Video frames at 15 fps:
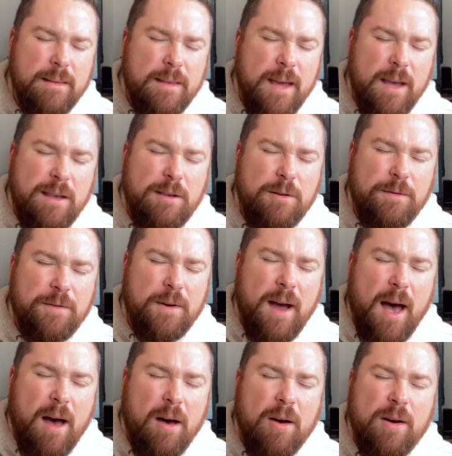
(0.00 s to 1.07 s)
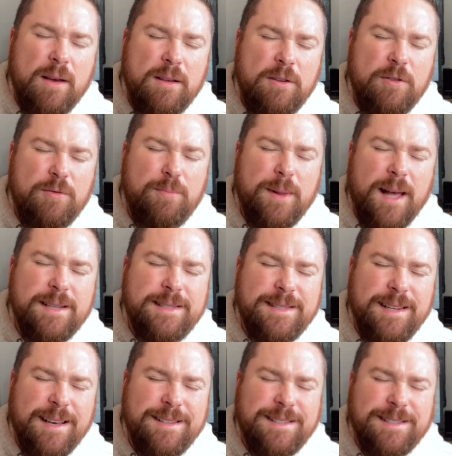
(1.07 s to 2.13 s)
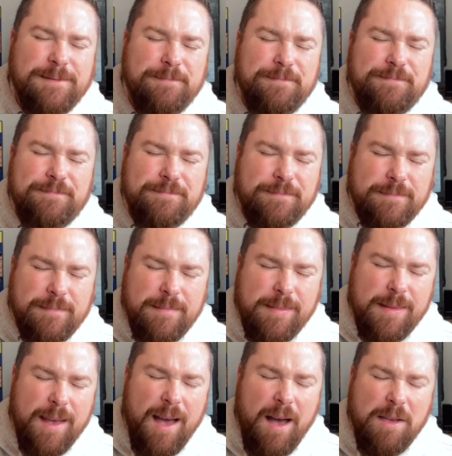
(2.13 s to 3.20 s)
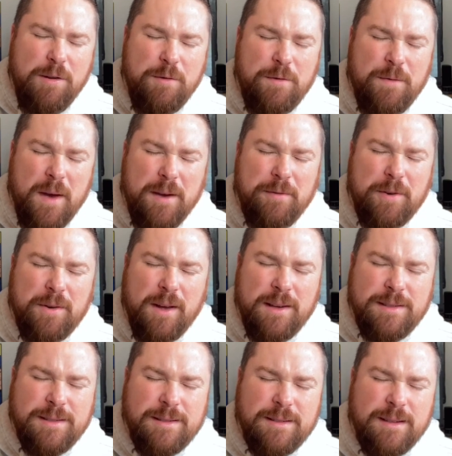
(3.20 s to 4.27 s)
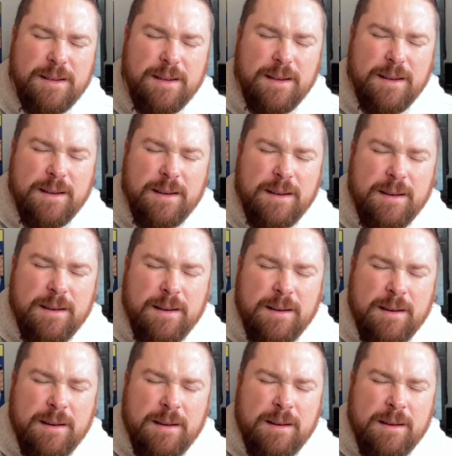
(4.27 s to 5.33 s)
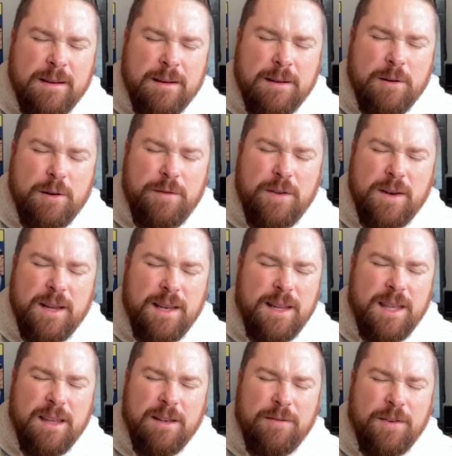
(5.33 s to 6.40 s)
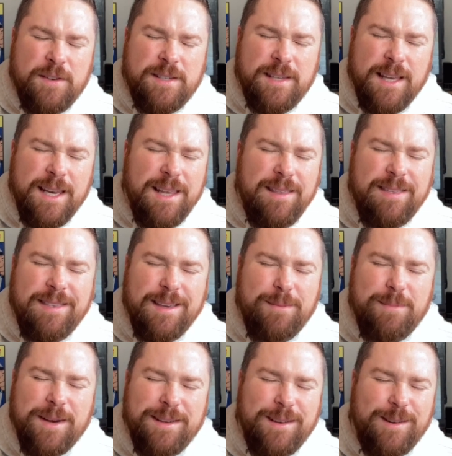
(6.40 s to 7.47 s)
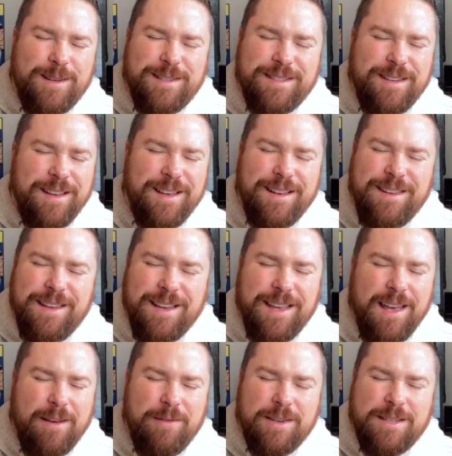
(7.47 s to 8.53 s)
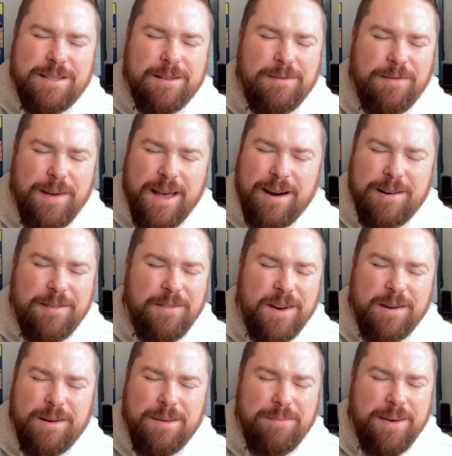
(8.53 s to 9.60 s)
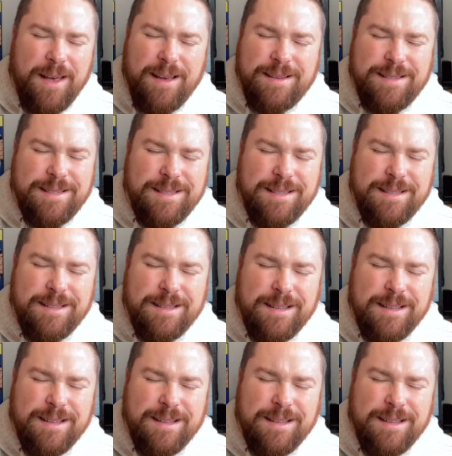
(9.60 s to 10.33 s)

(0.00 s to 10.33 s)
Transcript: Thank you for how you've blessed us, how you favored us. Oh, if you didn't give us anything but your son, you gave us your very, best.